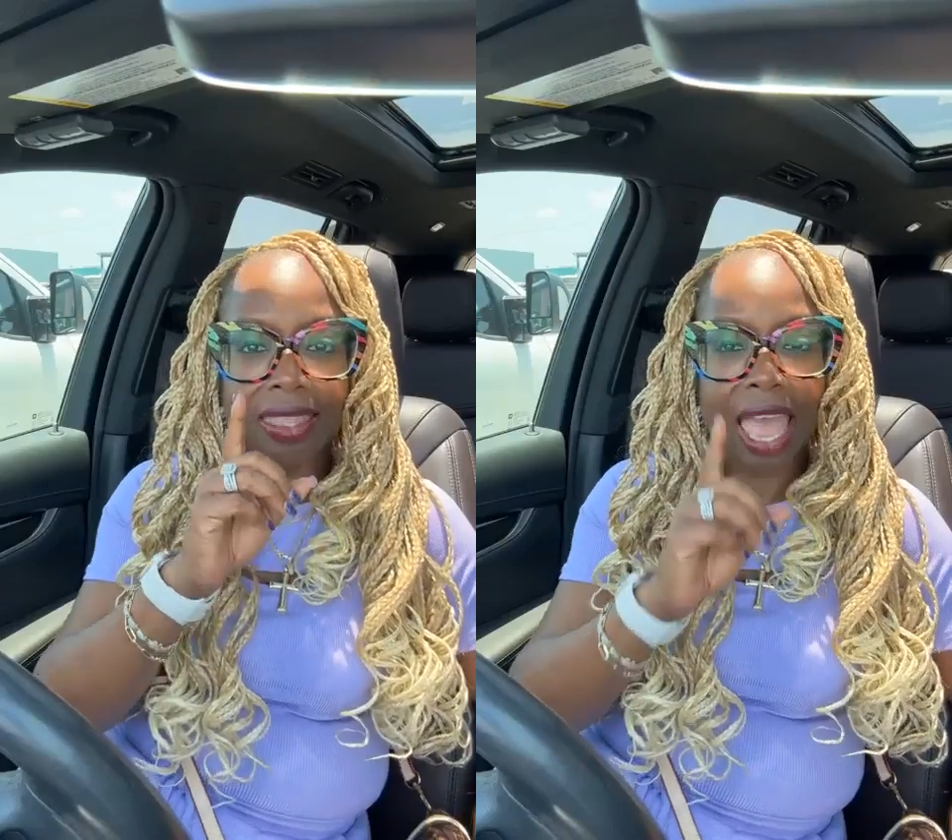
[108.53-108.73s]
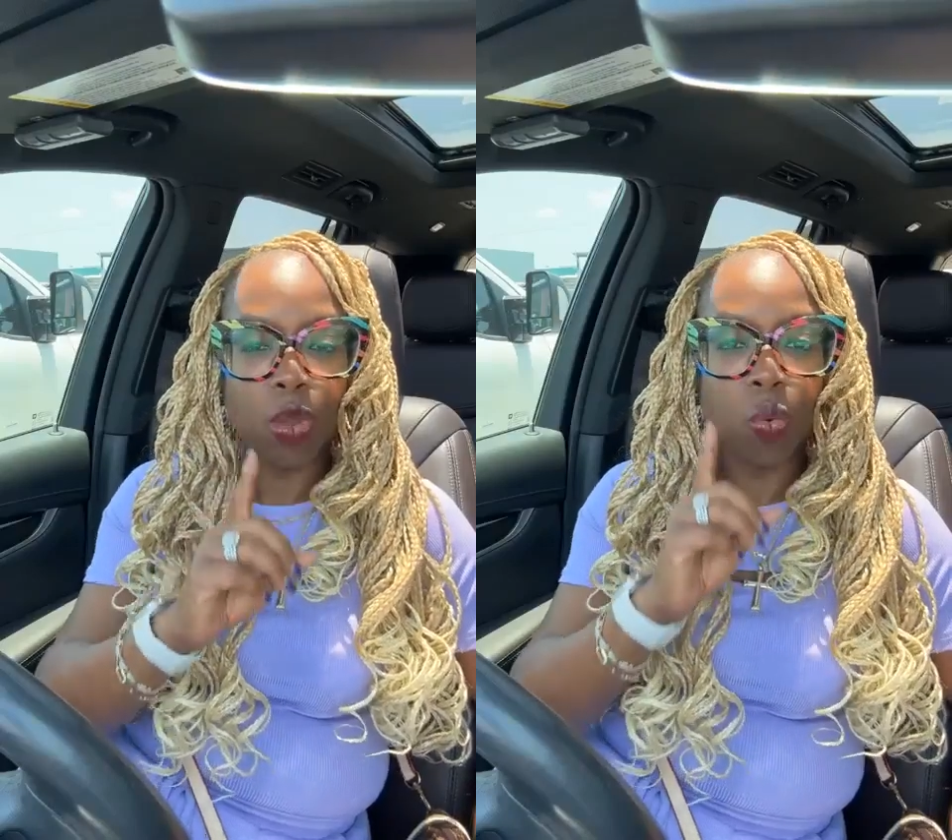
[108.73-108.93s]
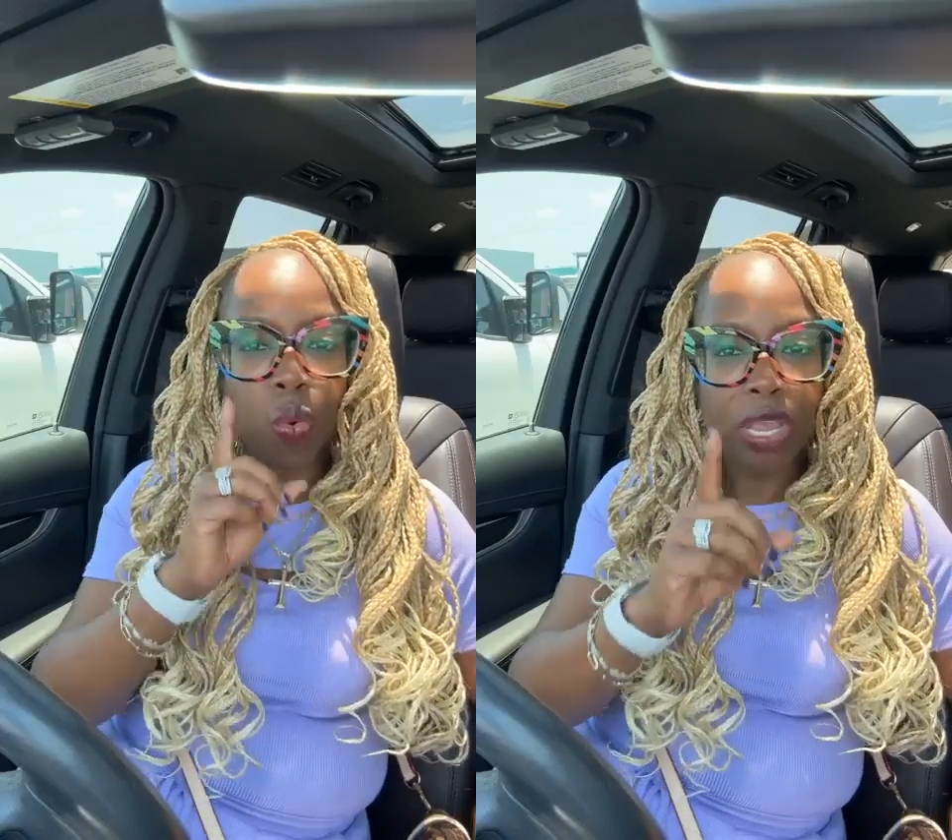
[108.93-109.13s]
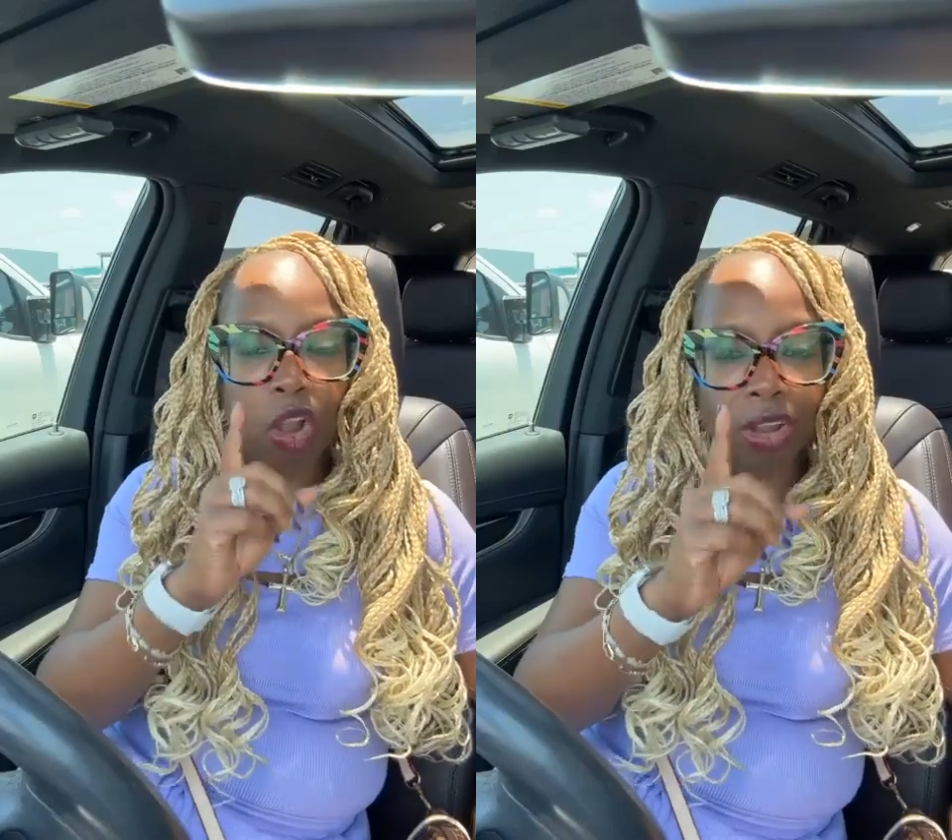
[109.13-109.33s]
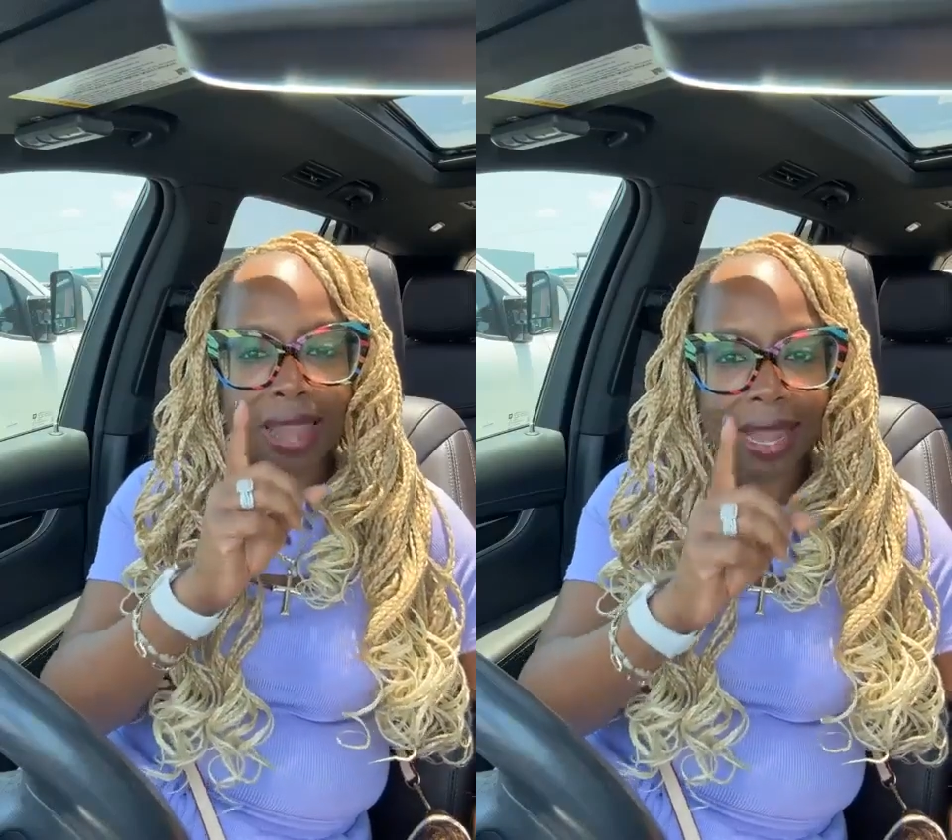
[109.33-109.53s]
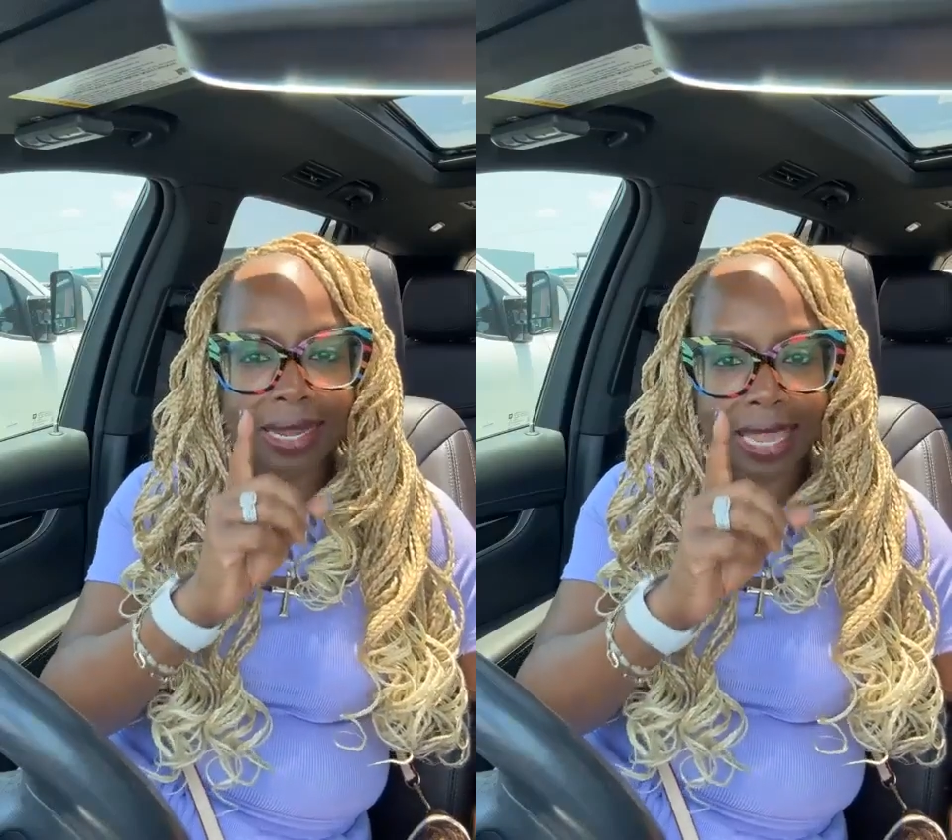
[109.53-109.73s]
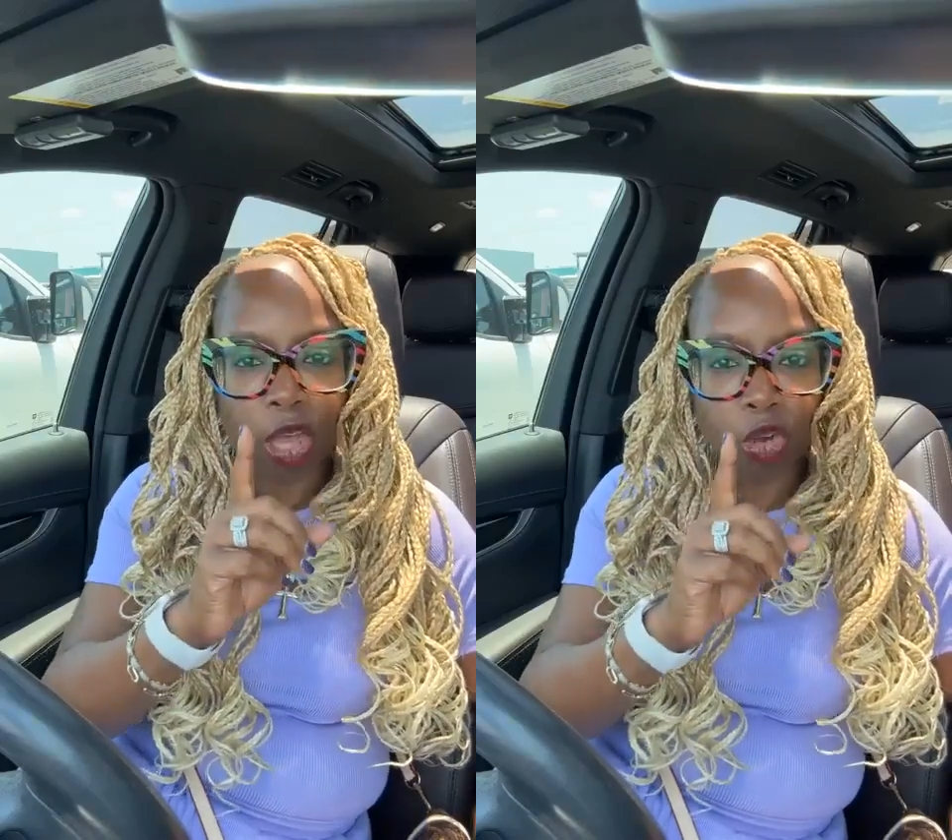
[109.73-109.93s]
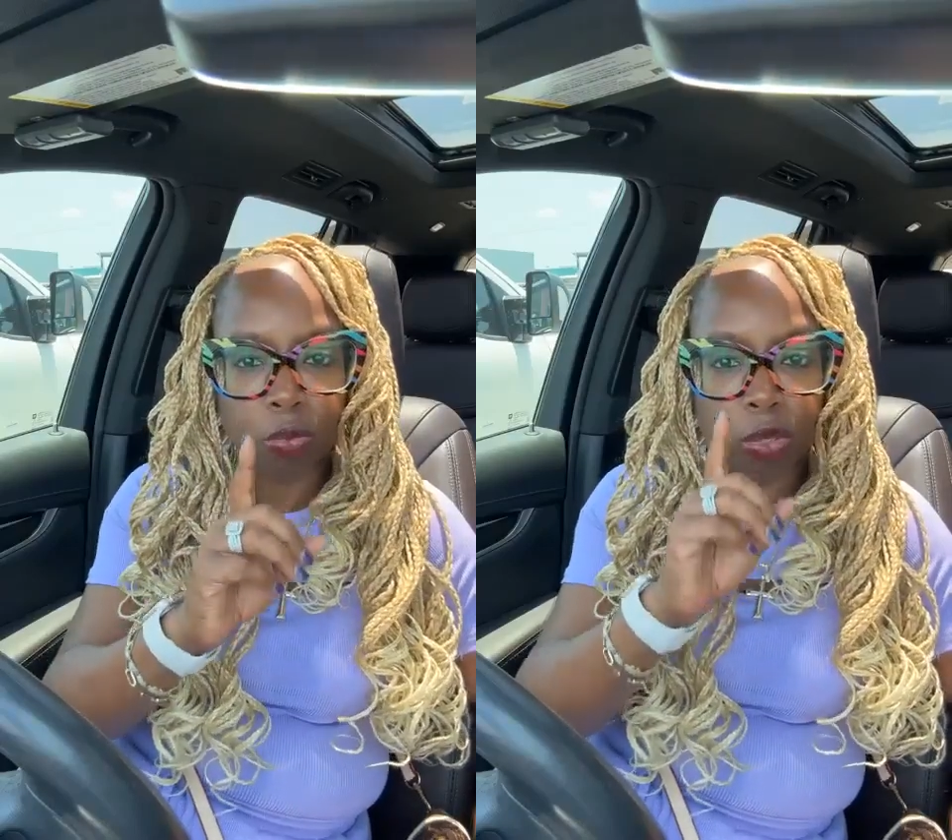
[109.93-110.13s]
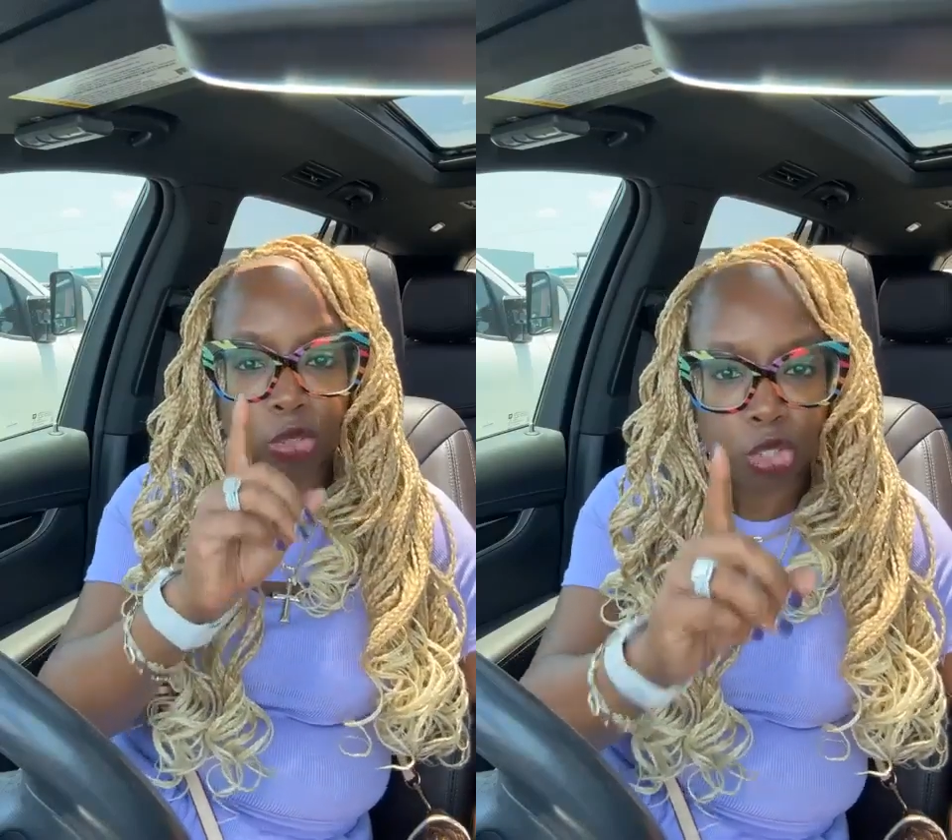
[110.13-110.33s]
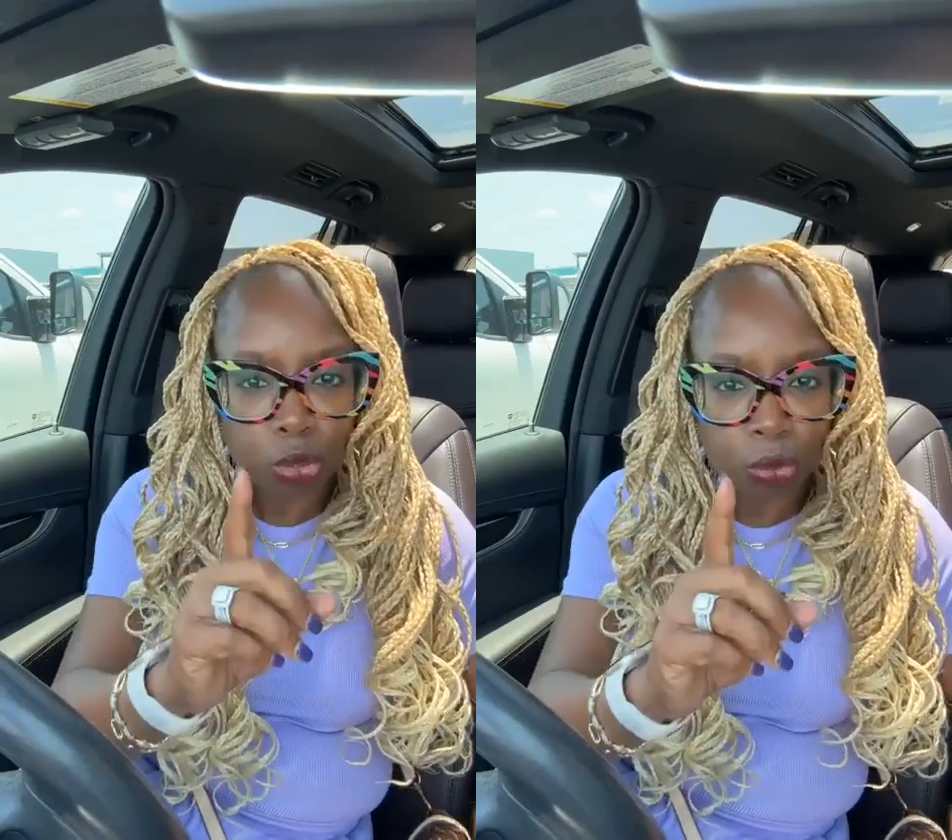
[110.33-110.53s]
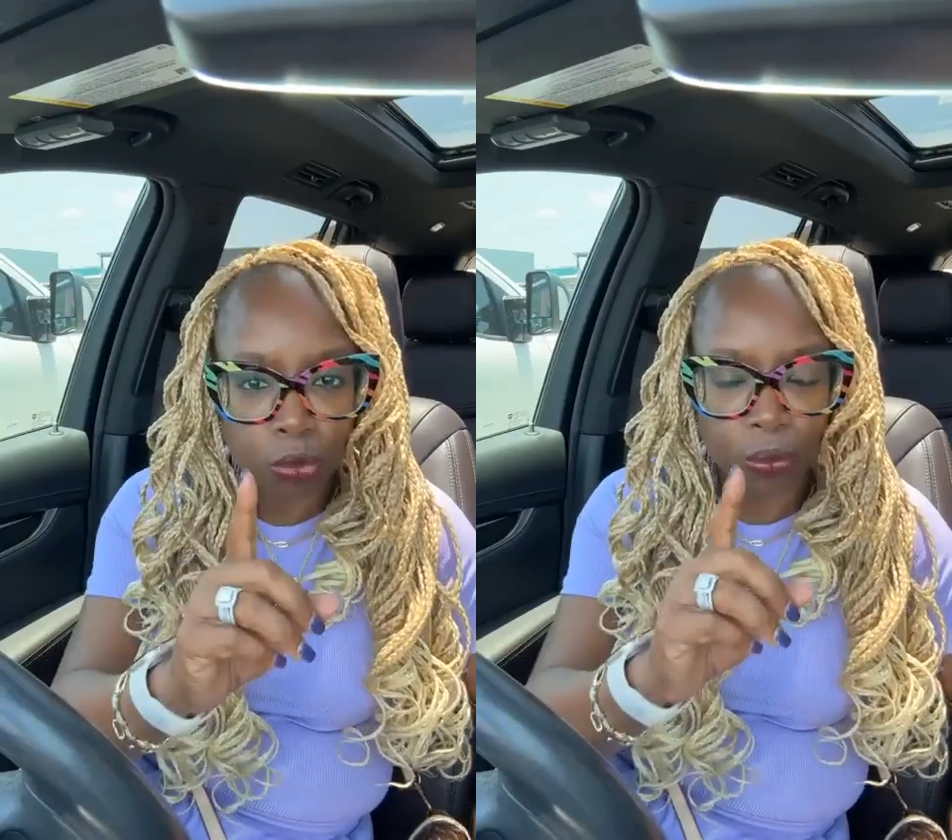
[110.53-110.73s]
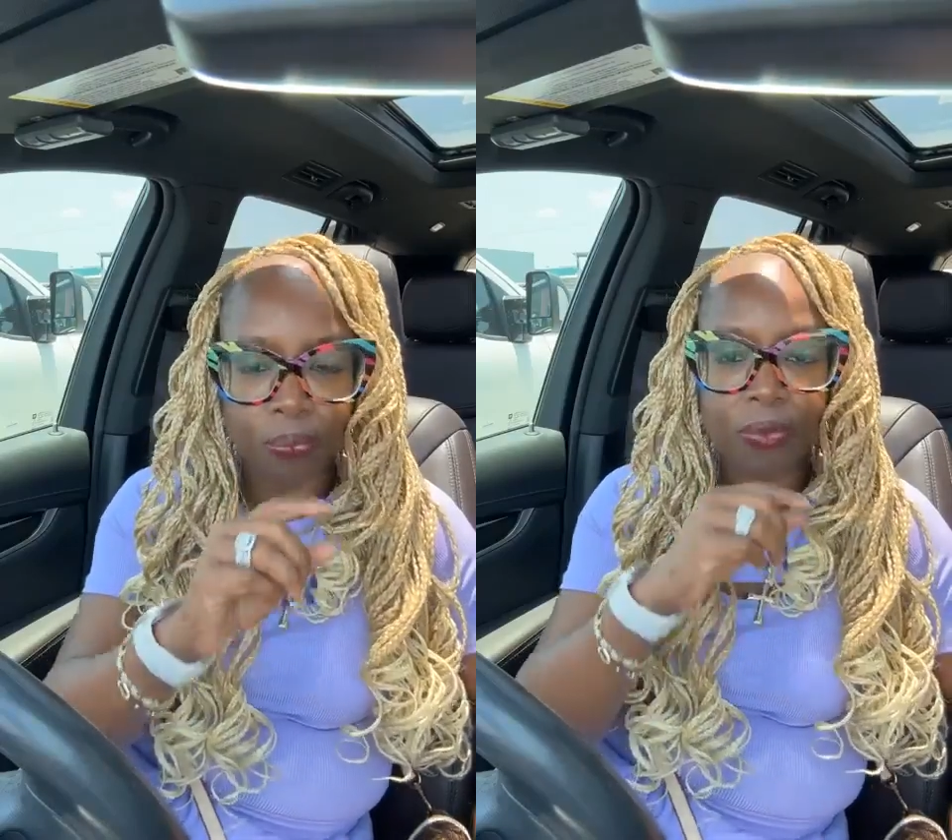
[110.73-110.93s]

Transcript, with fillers: that we are not accountable to.